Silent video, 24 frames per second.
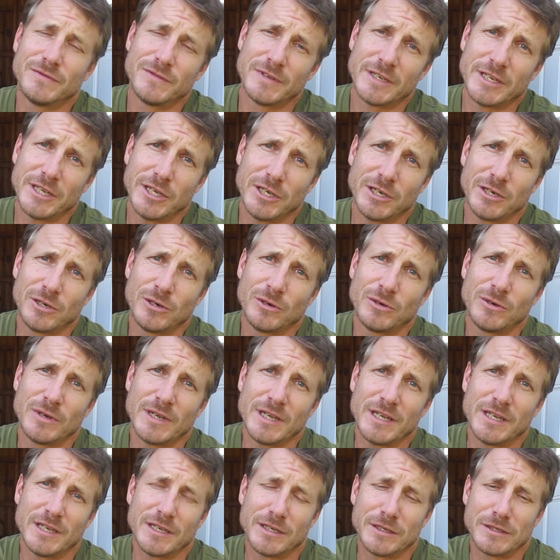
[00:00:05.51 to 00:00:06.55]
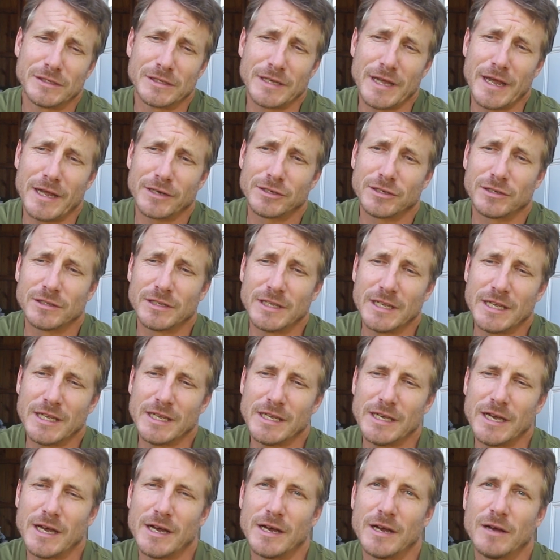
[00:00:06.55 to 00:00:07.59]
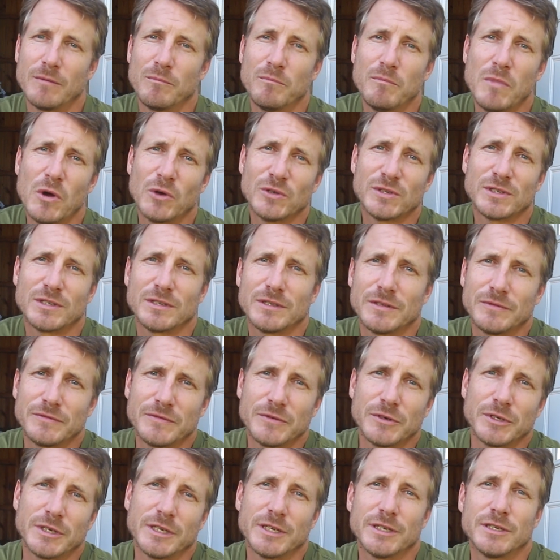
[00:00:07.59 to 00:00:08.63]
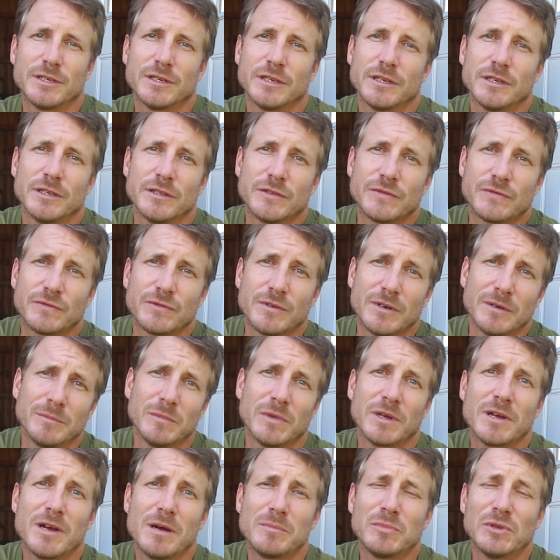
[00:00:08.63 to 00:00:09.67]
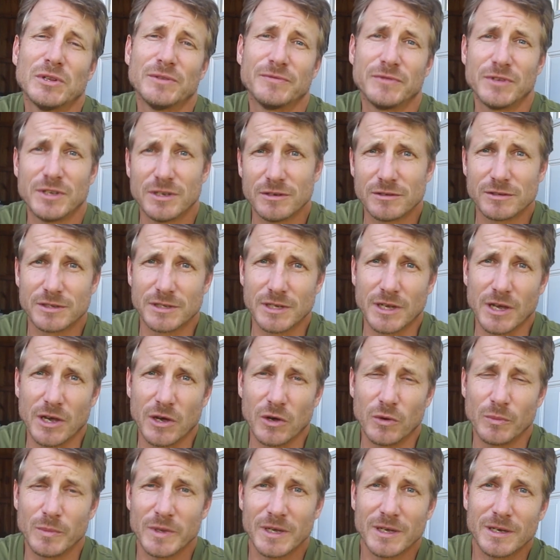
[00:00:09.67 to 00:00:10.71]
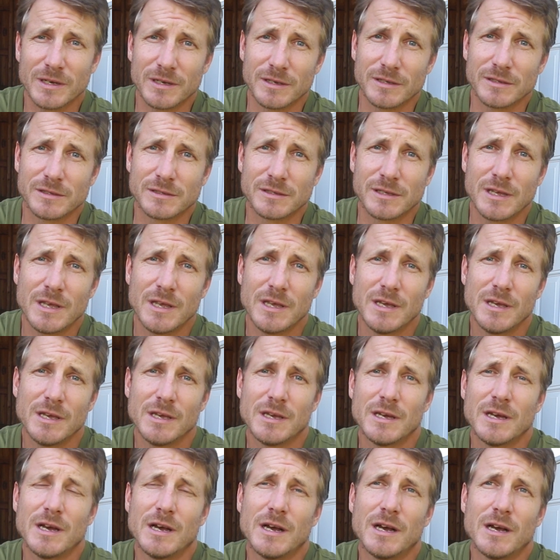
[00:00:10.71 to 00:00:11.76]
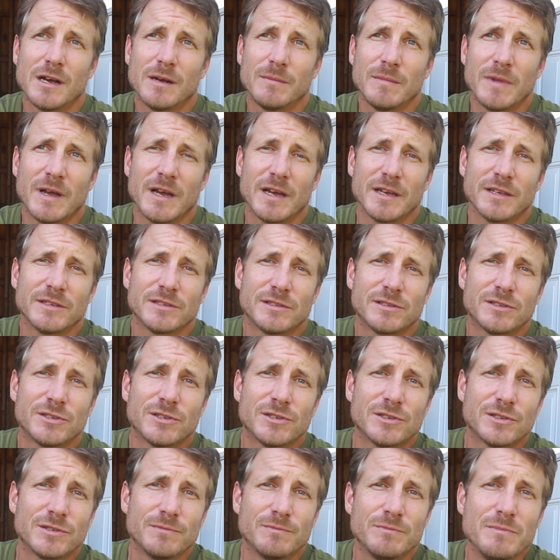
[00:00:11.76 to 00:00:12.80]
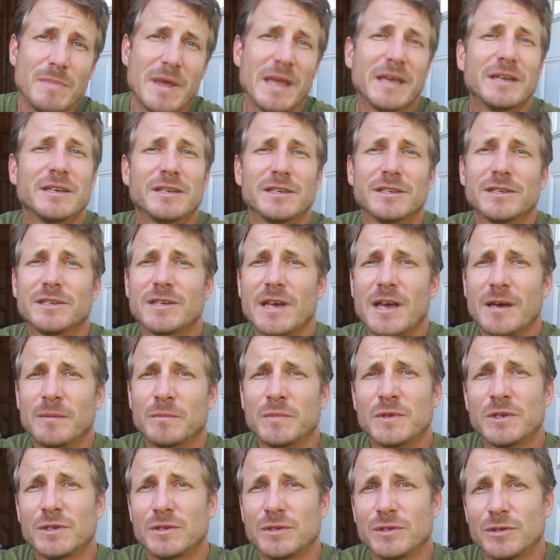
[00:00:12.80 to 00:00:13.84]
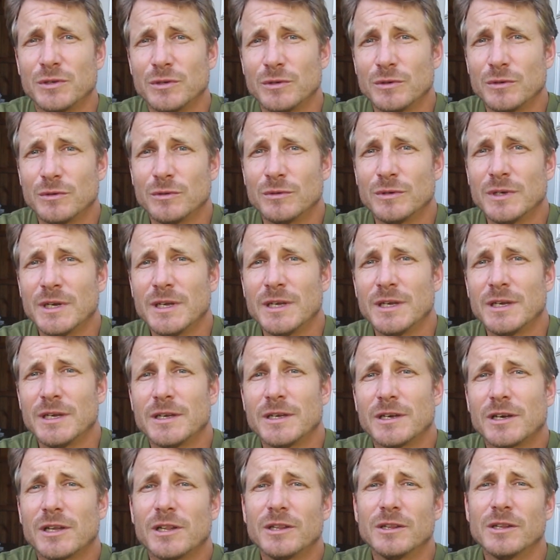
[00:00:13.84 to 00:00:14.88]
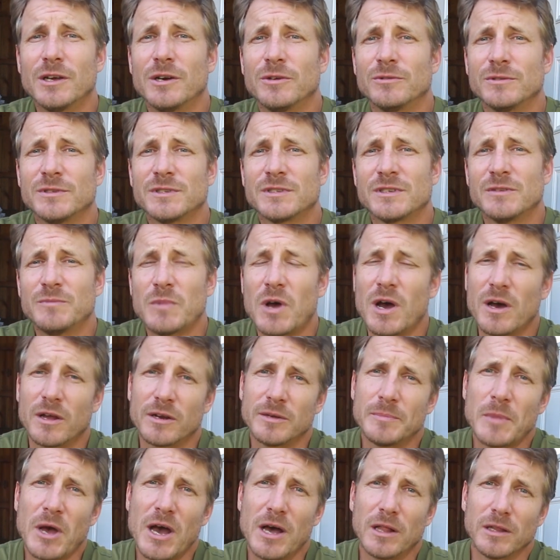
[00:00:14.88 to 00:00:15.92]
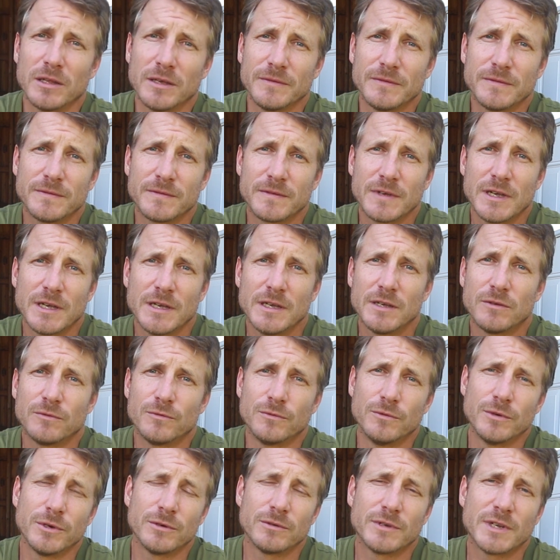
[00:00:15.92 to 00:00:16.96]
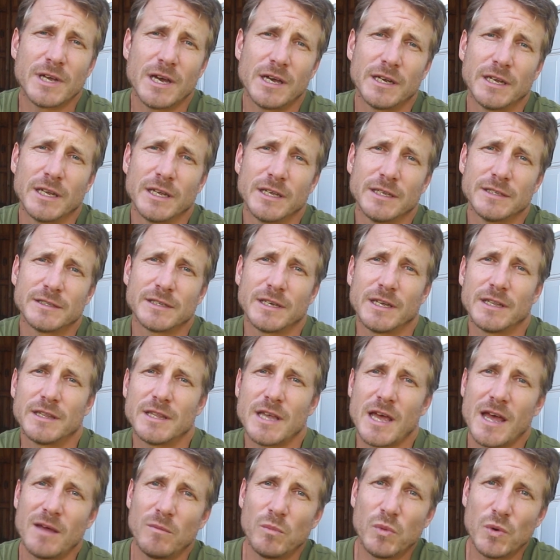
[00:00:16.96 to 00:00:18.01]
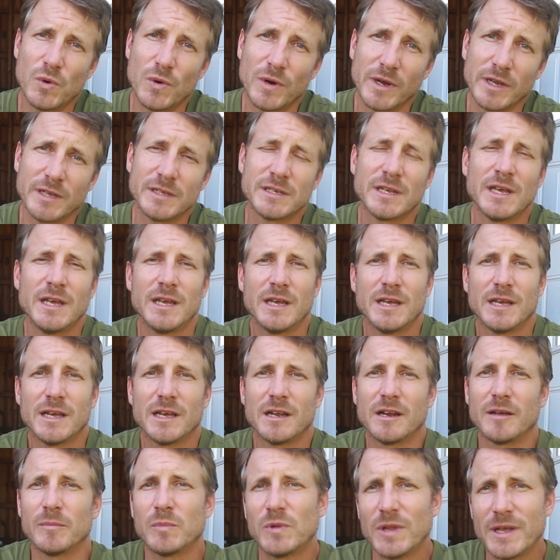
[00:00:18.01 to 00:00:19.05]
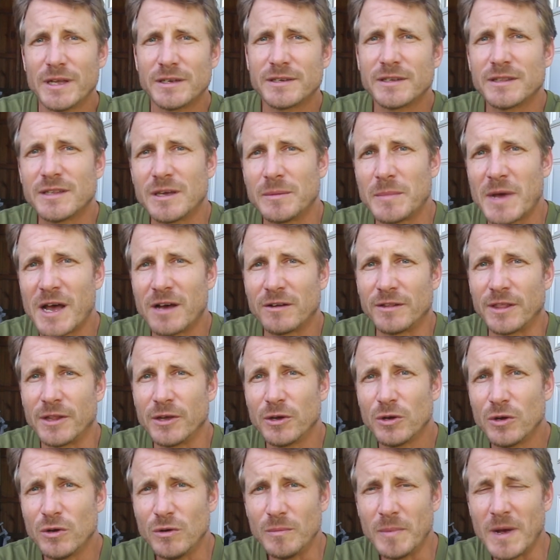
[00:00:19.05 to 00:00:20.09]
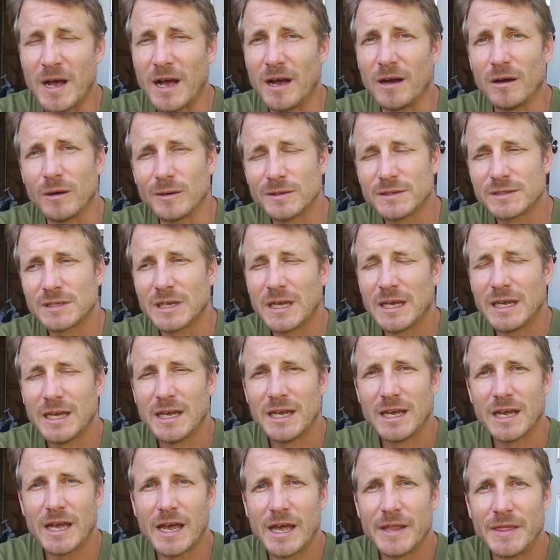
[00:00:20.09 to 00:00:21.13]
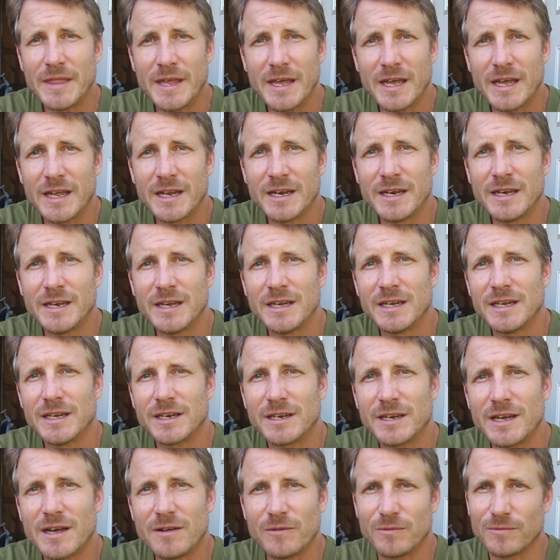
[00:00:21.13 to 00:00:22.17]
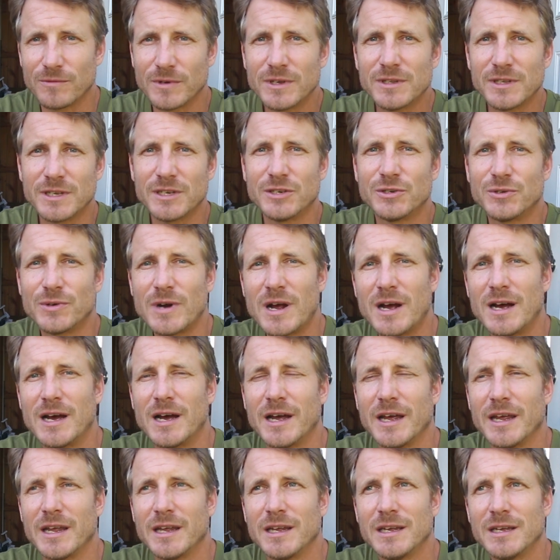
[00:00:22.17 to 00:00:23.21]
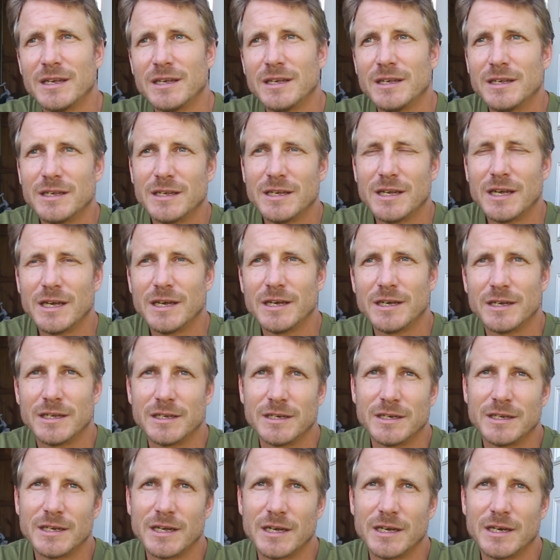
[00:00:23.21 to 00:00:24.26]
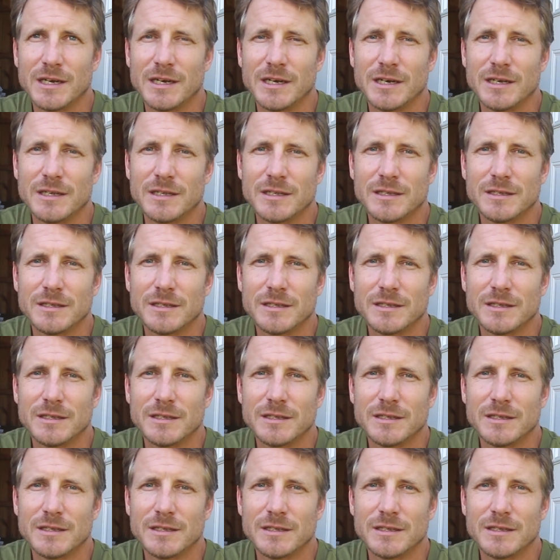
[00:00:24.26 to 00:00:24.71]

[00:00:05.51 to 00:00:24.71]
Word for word: video is actually, uh, most of the footage is from a couple of years ago because um, I made an attempt to clone some autumn olive root cuttings at that point and I planted them out in the hoop house and then it got really dry and uh,